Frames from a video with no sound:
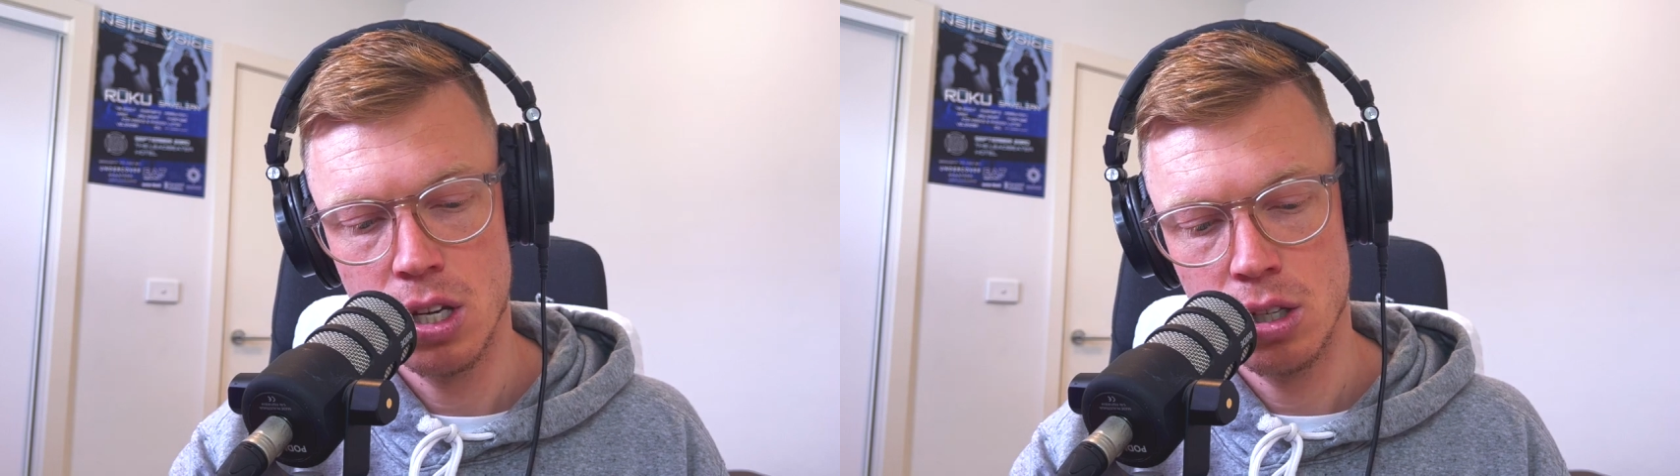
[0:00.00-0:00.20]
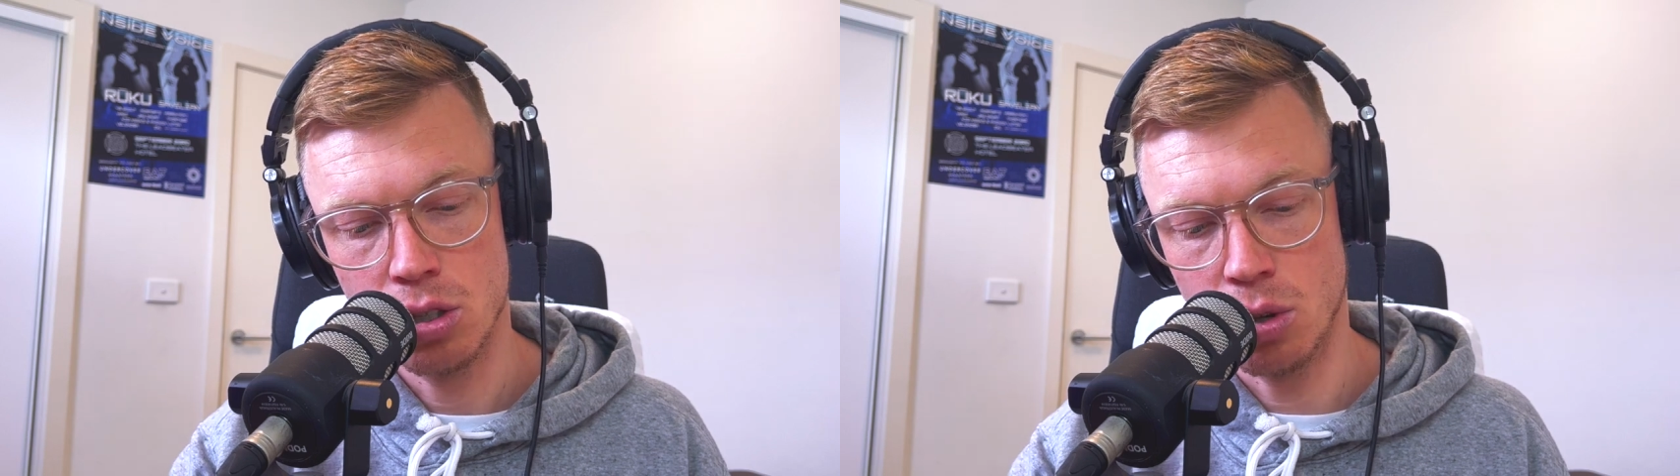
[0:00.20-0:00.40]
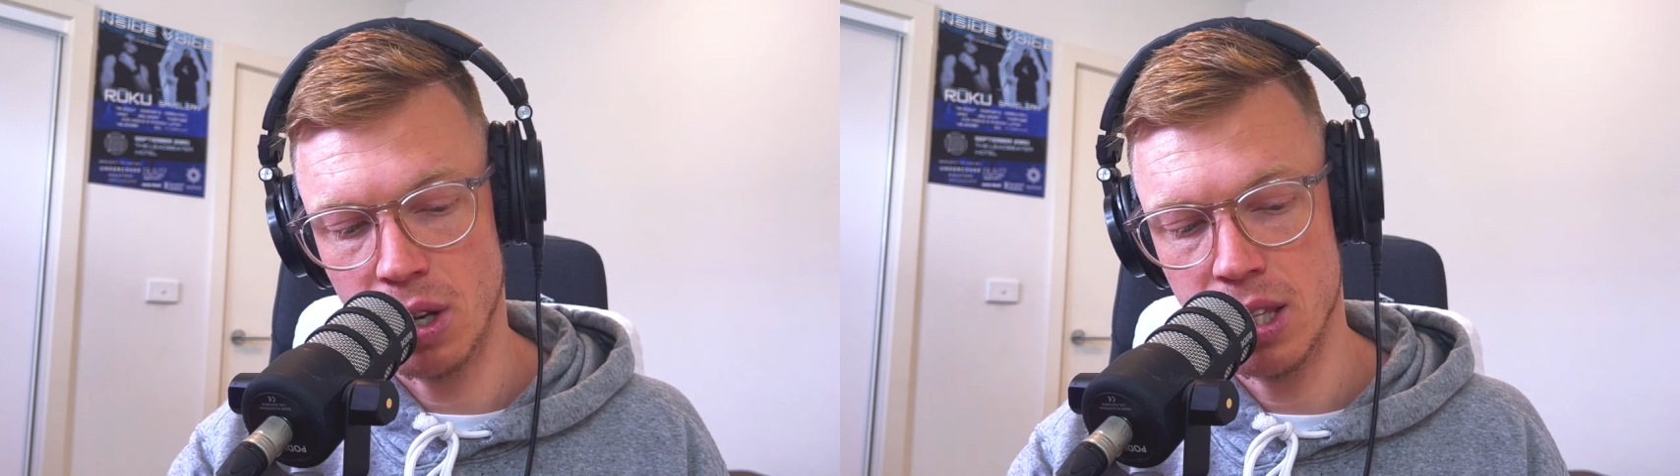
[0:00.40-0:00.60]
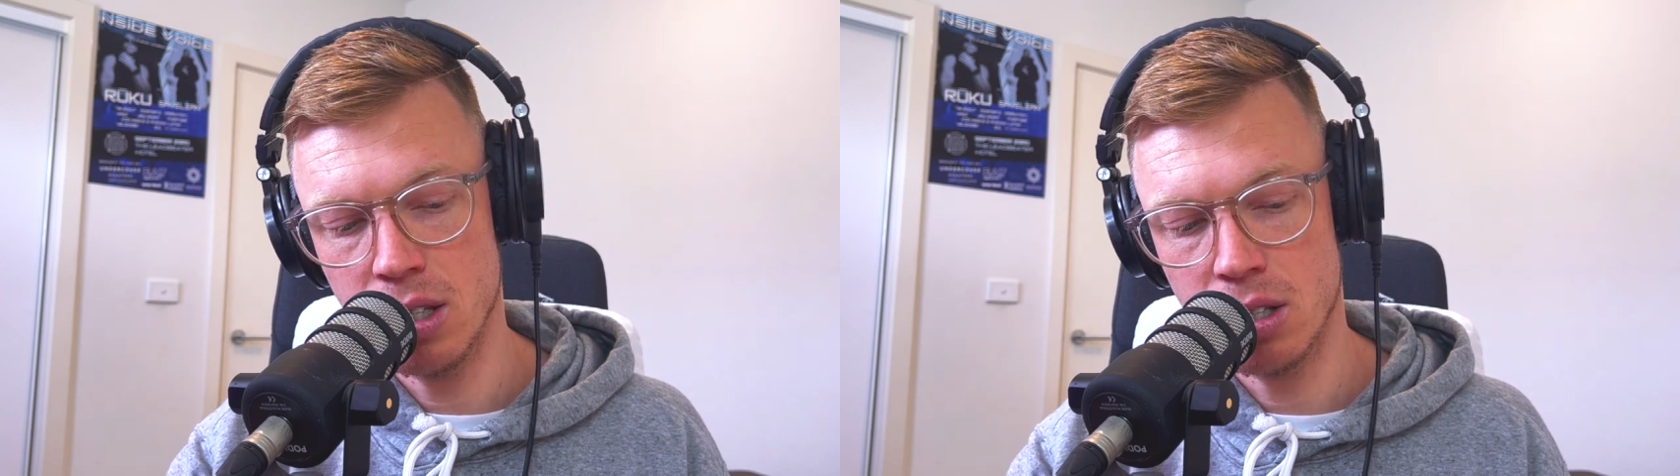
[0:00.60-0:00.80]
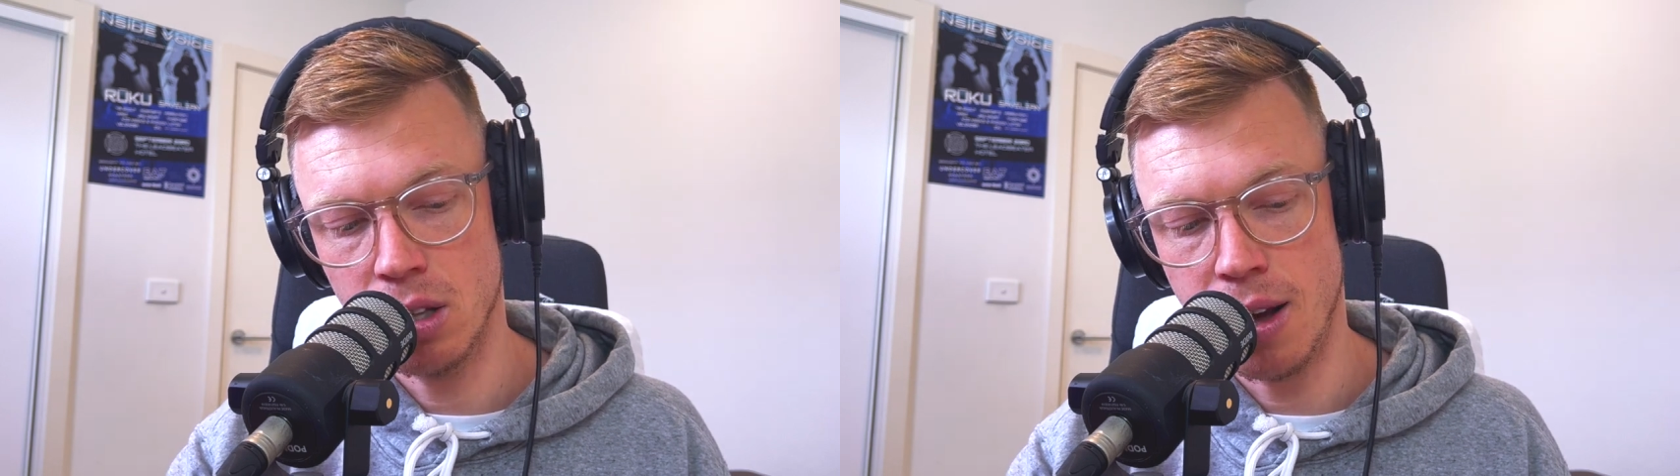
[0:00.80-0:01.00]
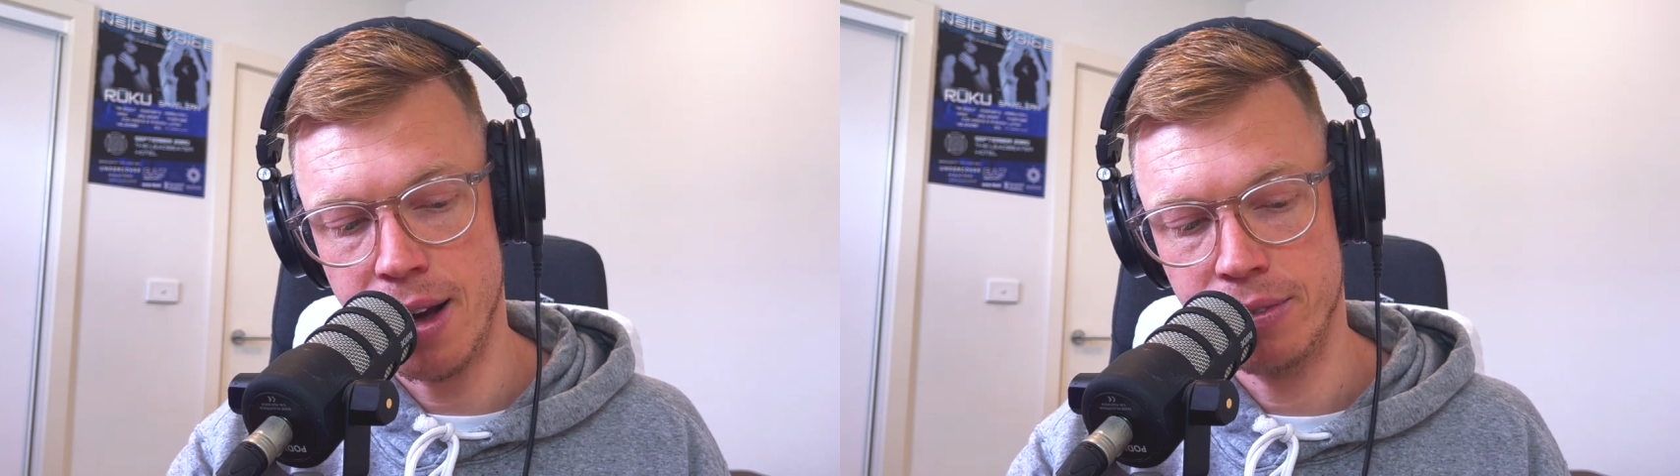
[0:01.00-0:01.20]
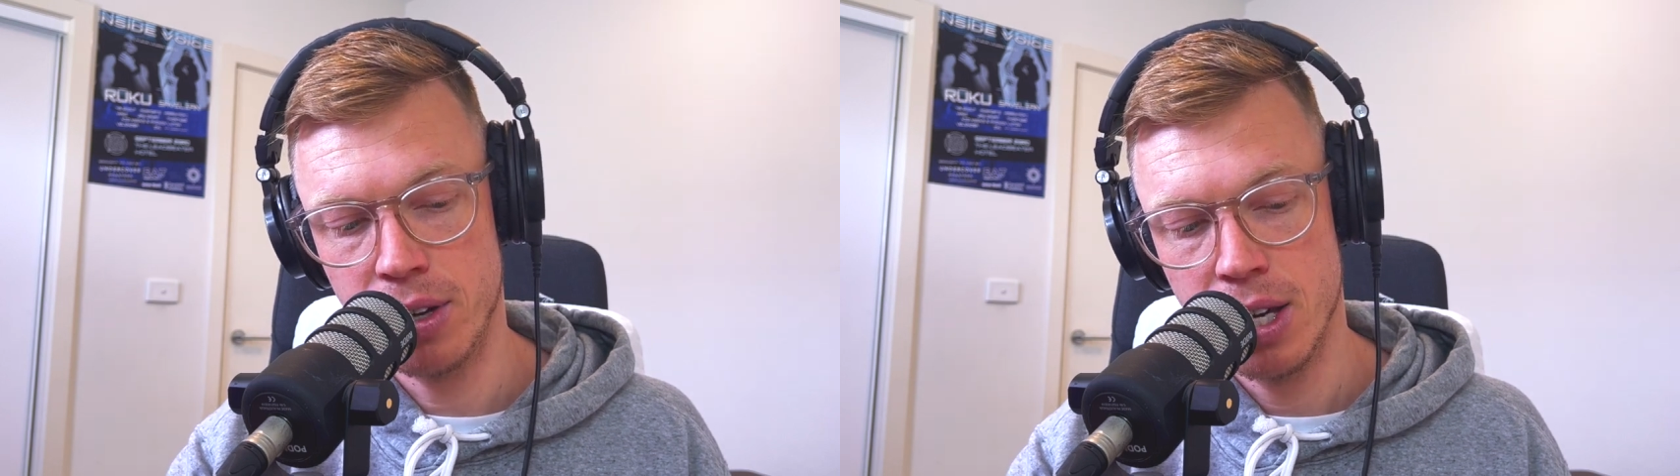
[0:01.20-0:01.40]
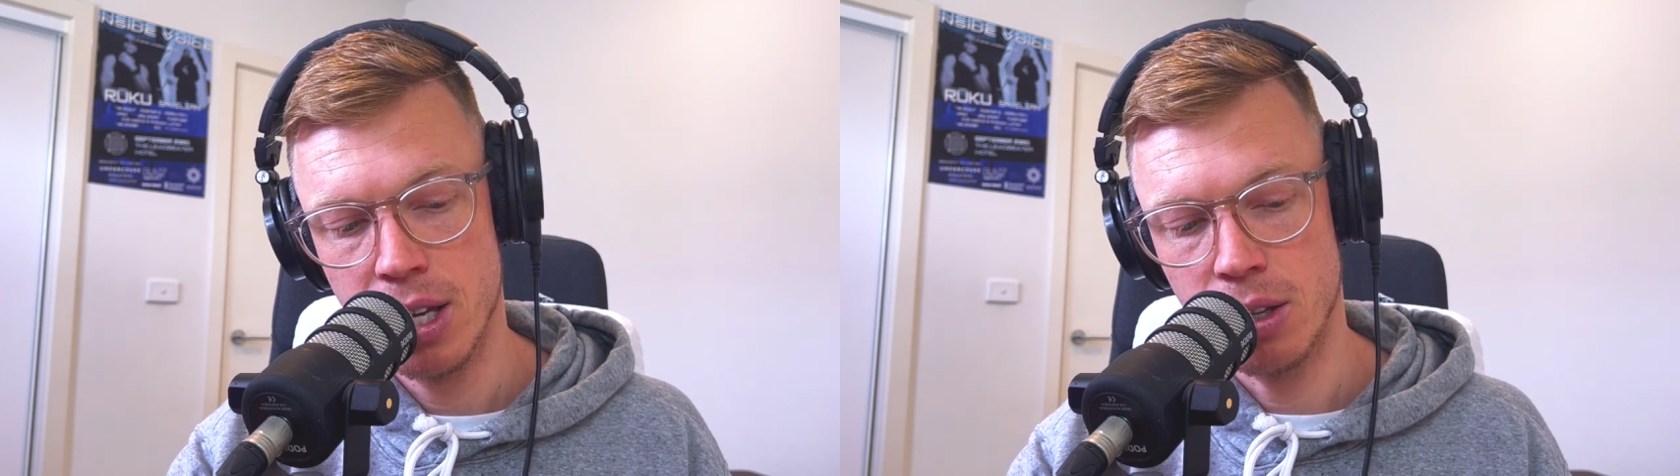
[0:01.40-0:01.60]
So in this life,
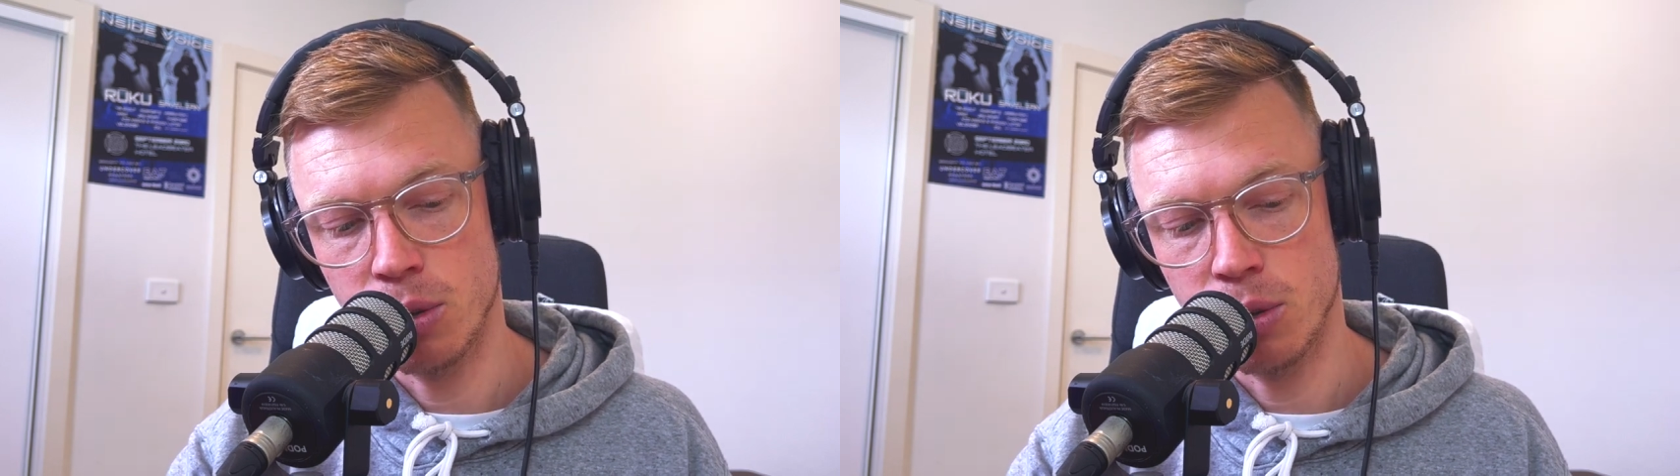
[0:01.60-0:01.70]
there